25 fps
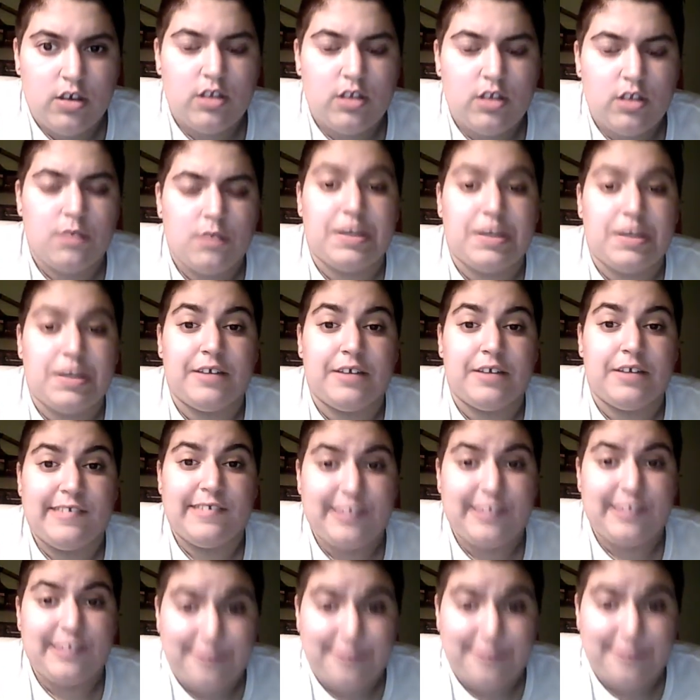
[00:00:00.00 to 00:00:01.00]
to be
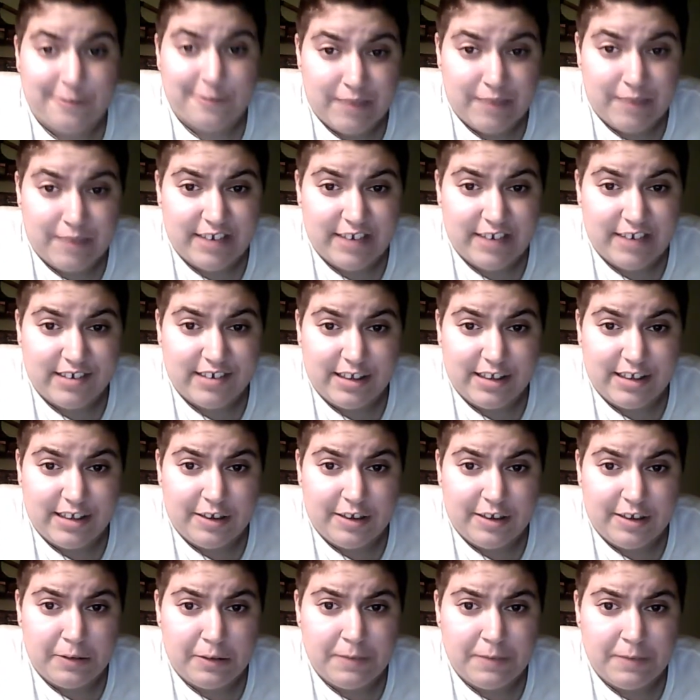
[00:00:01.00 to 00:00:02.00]
considered
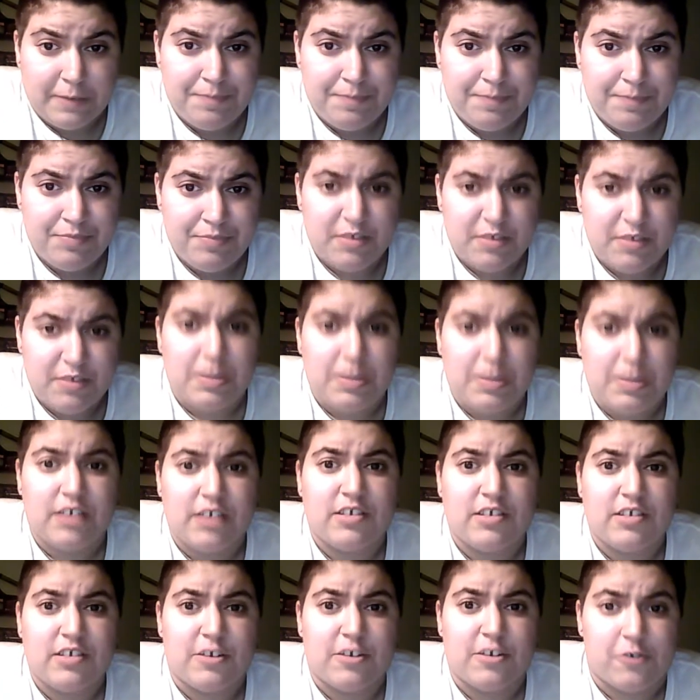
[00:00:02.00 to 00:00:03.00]
masculine, to be
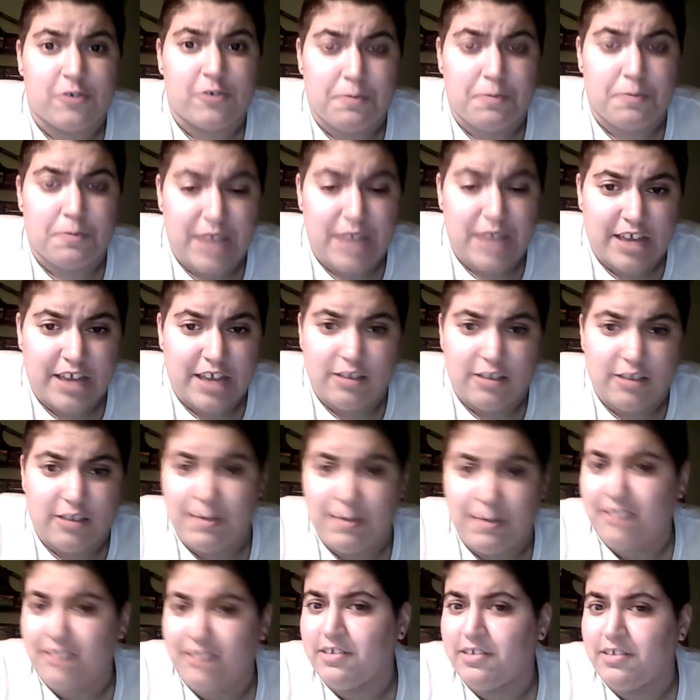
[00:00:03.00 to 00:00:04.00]
considered a man, to be
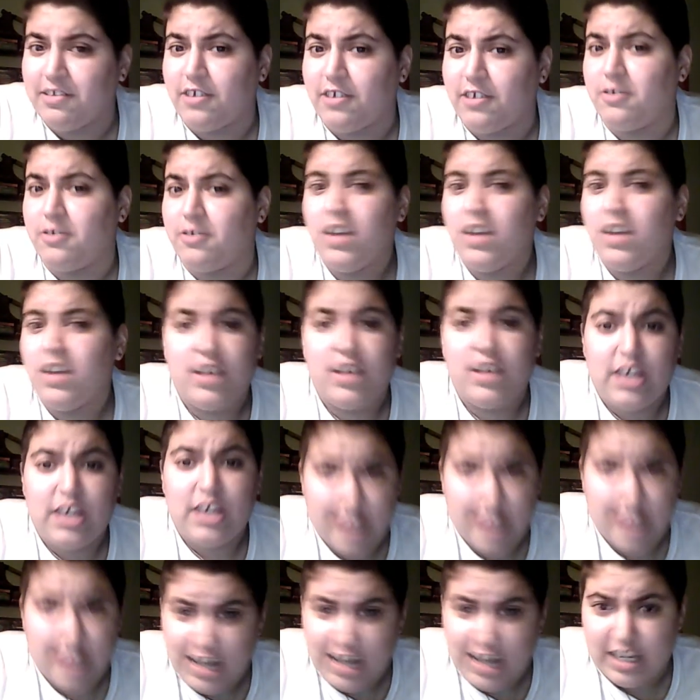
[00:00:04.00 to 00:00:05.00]
considered
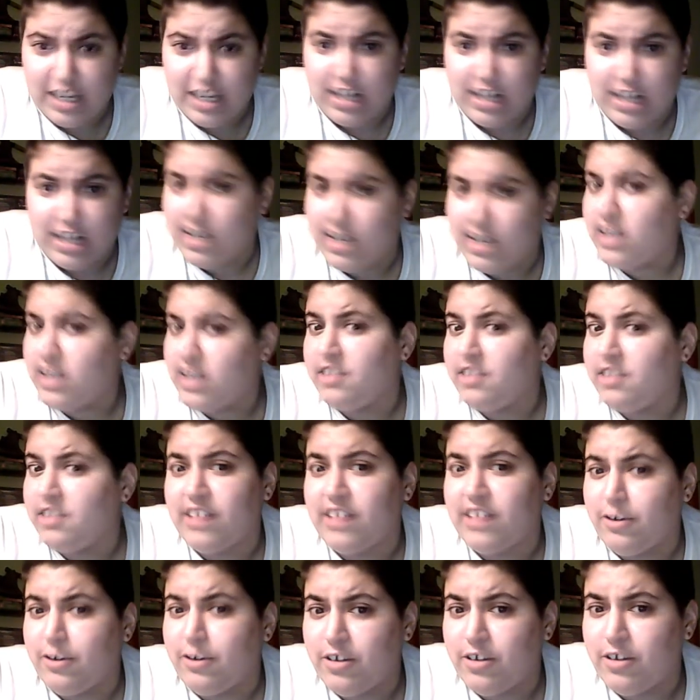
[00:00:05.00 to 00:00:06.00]
yada yada yada,
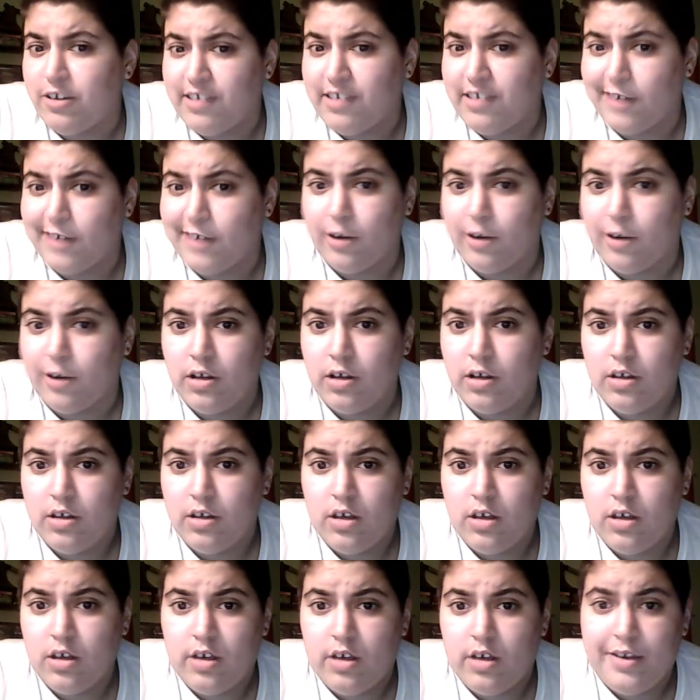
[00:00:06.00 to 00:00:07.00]
etc., etc.
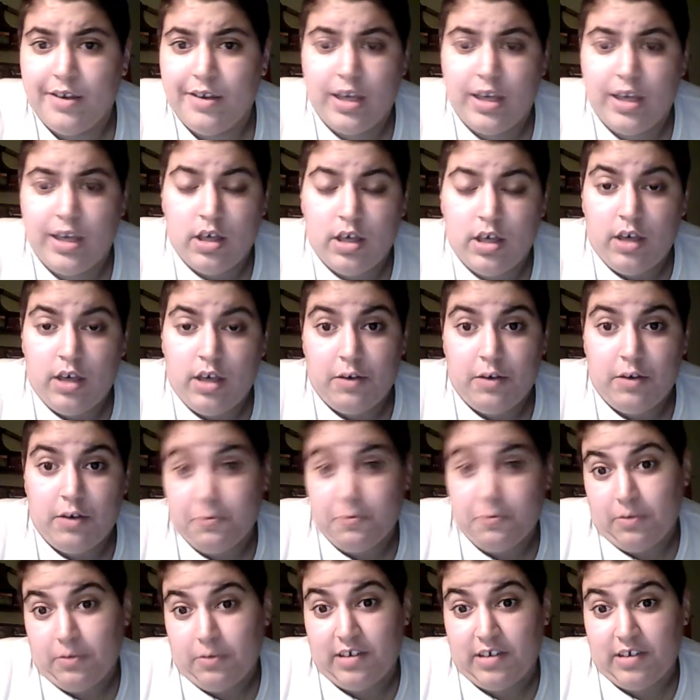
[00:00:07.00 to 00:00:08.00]

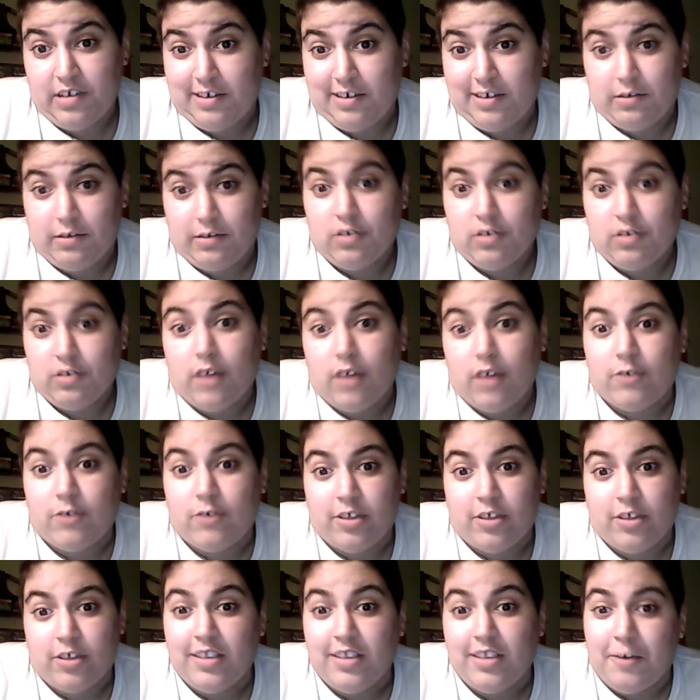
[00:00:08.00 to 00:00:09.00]
Once I discovered
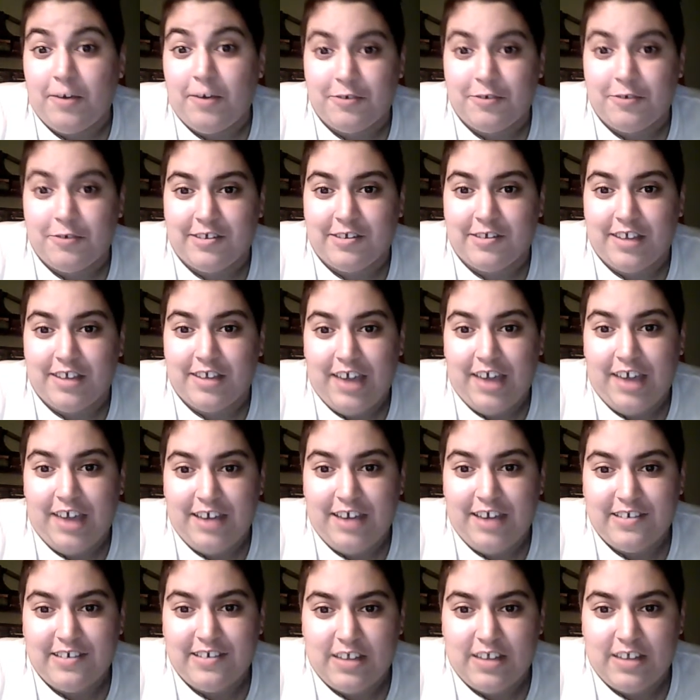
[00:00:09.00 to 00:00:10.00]
that that wasn't the
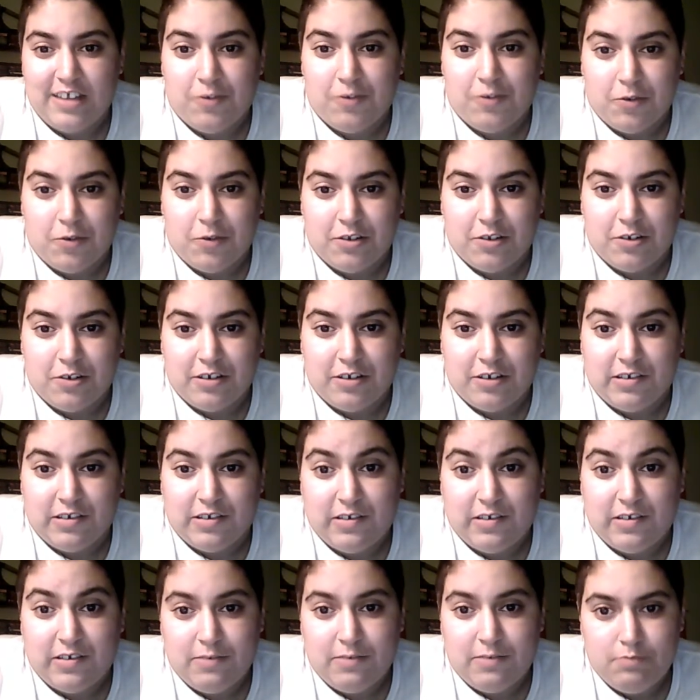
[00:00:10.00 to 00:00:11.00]
case and everyone
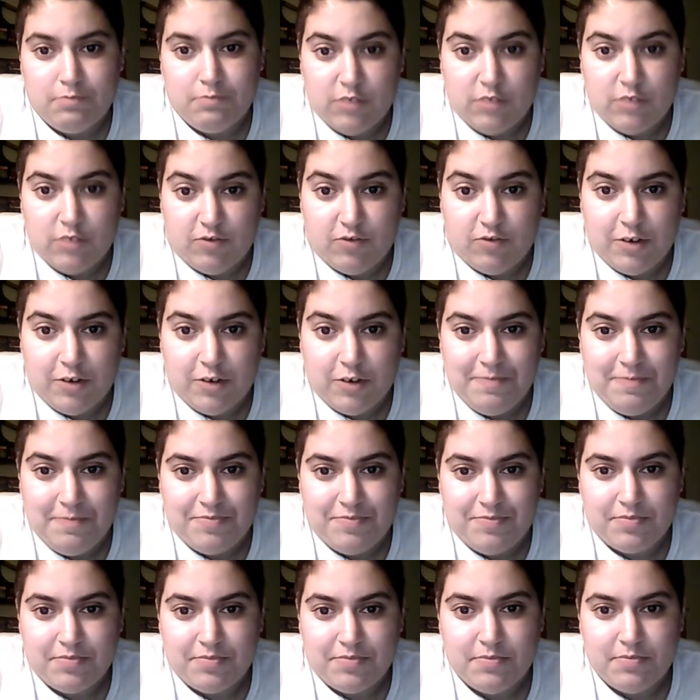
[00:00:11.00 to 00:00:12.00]
is different,
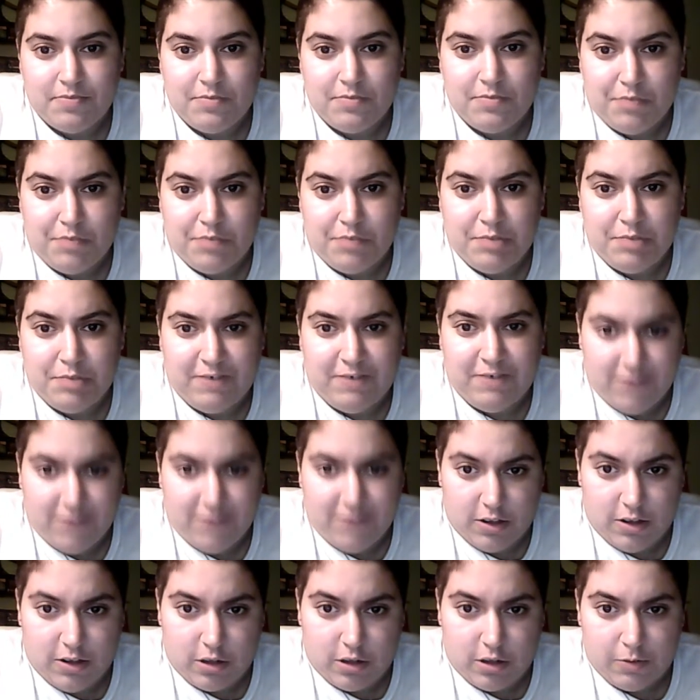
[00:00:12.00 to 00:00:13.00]
it made me feel
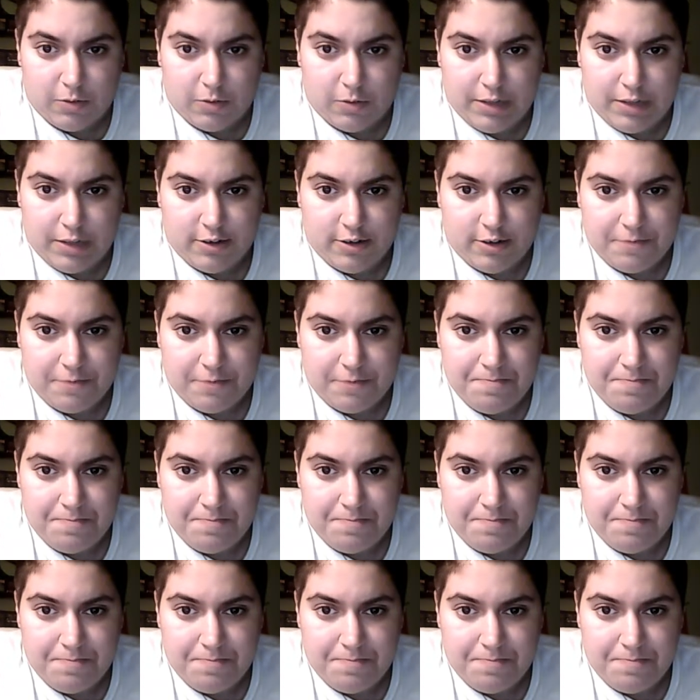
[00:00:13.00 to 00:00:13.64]
a little better.